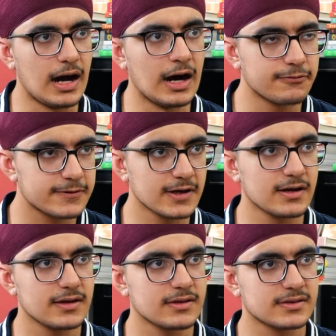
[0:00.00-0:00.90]

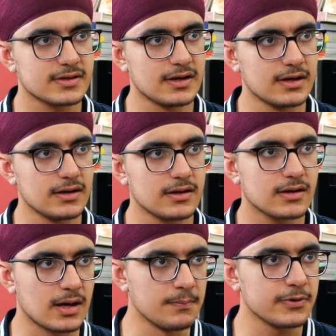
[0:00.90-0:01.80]
After the
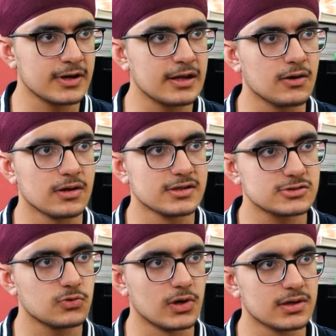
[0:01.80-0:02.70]
company or the
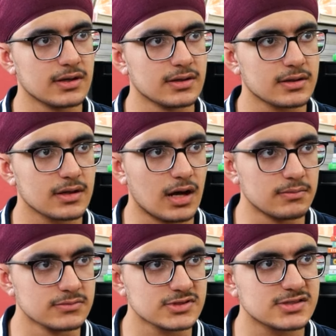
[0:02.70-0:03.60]
squadron
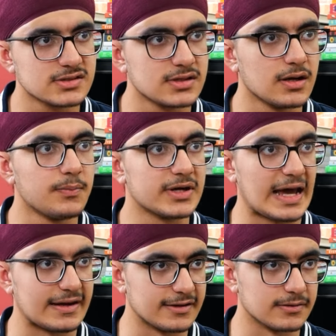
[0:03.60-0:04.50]
comes the
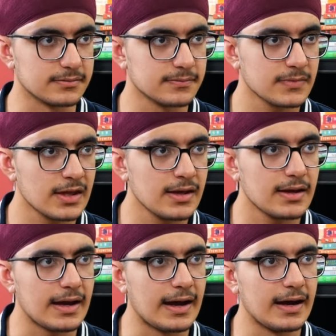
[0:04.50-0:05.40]
battalion.
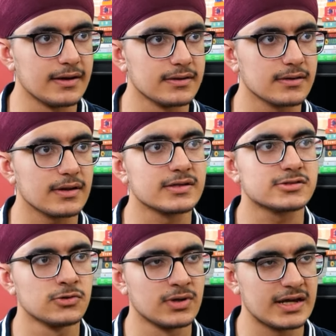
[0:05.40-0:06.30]
and
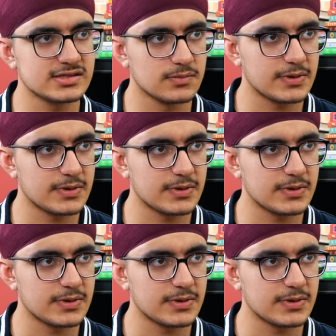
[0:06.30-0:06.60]
it's known as a